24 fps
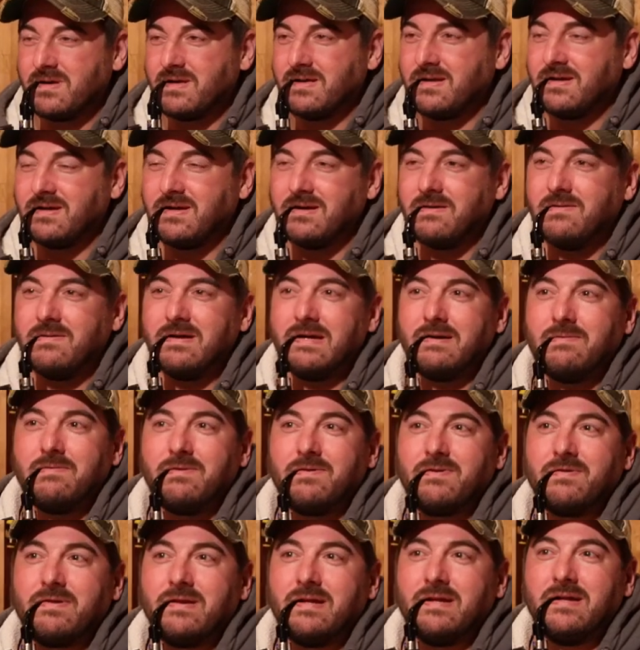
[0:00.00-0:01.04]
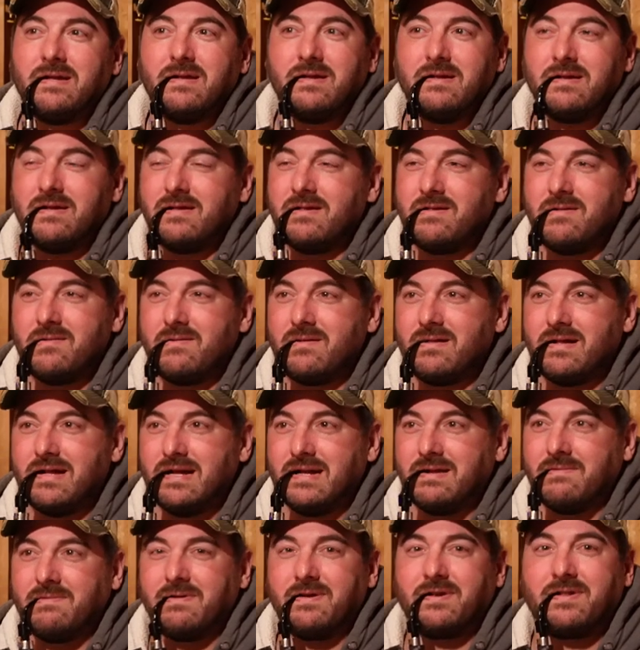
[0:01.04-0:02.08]
you know,
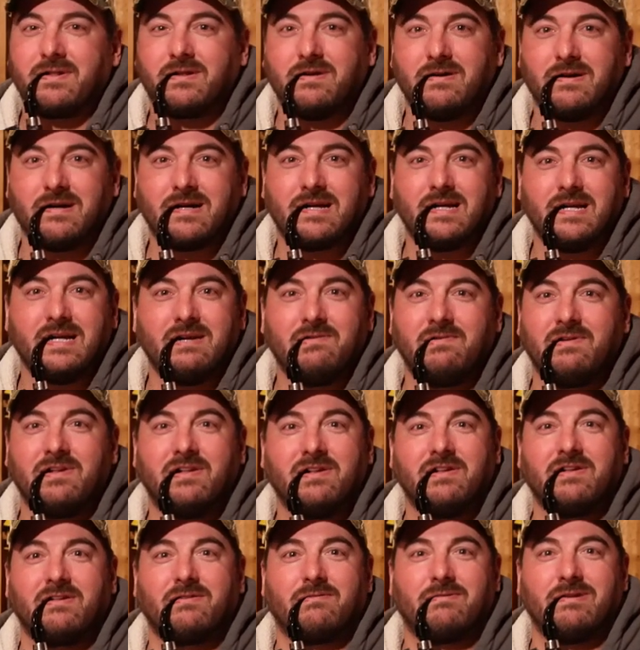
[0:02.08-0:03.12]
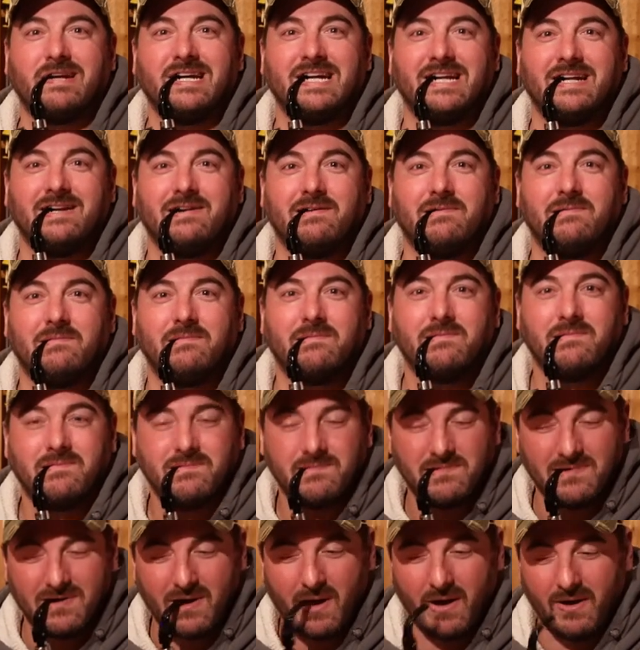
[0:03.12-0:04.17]
and he was talking. It was just great.
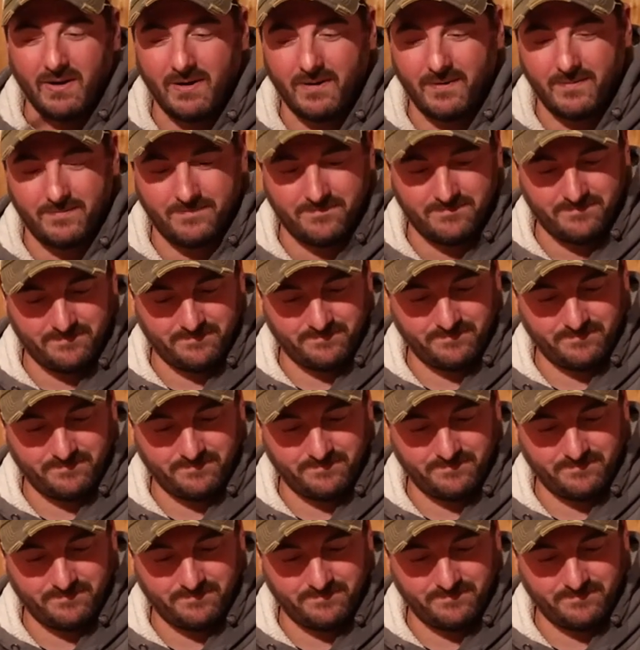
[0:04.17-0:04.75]
I